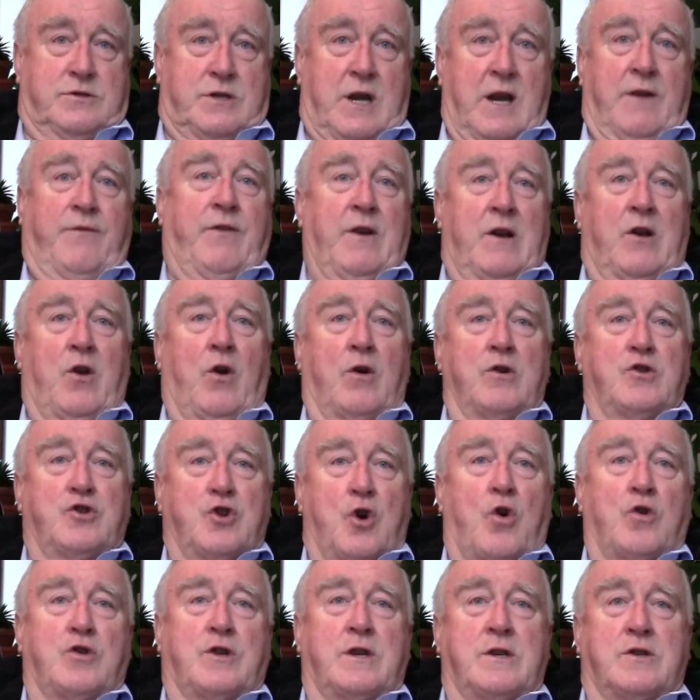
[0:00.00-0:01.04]
David Lloyd
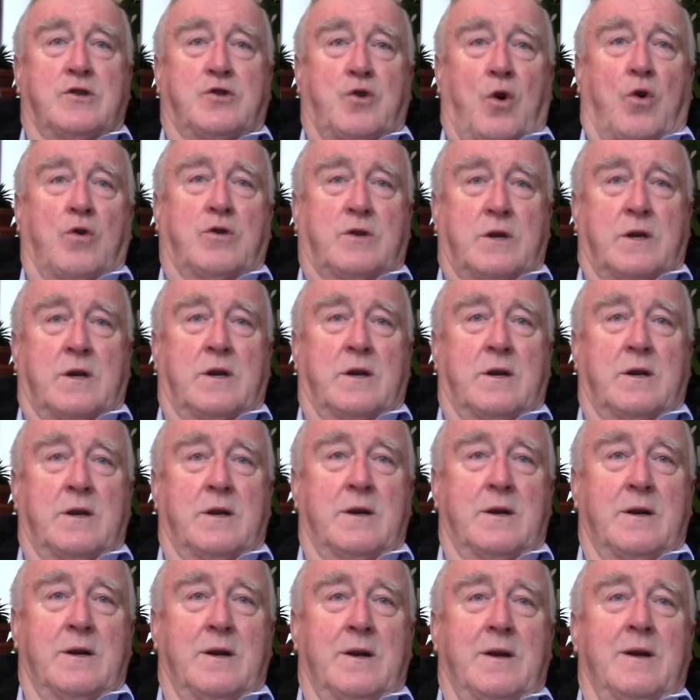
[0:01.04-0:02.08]
George's daughter
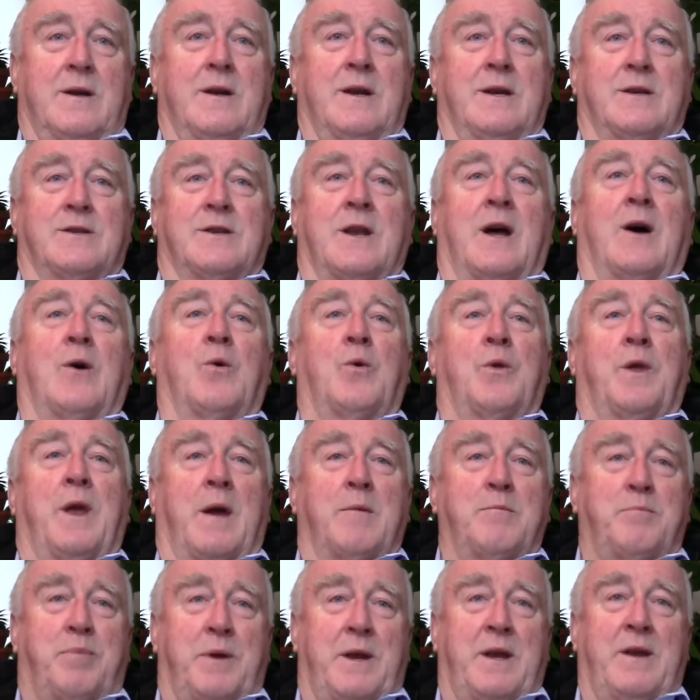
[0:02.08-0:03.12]
is now the
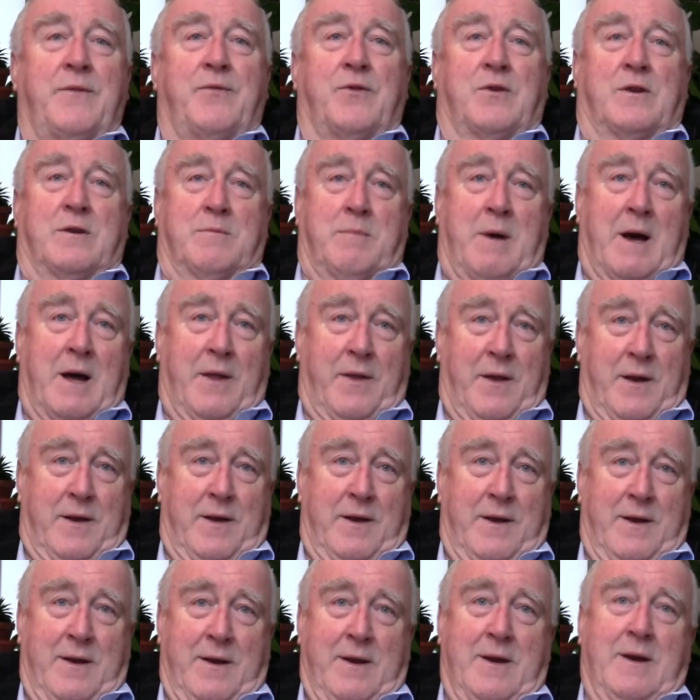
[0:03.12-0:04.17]
M P for Carmarthen,
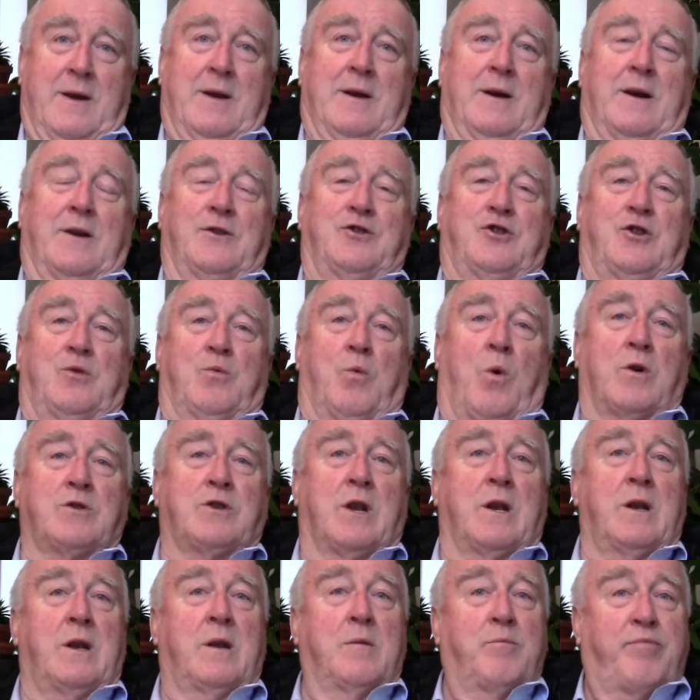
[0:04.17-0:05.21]
and she
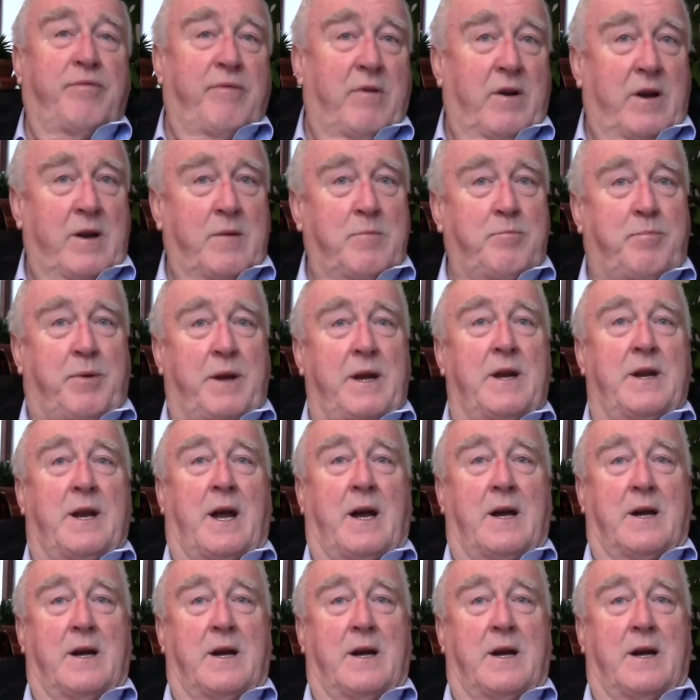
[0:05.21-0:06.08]
was a Liberal M P in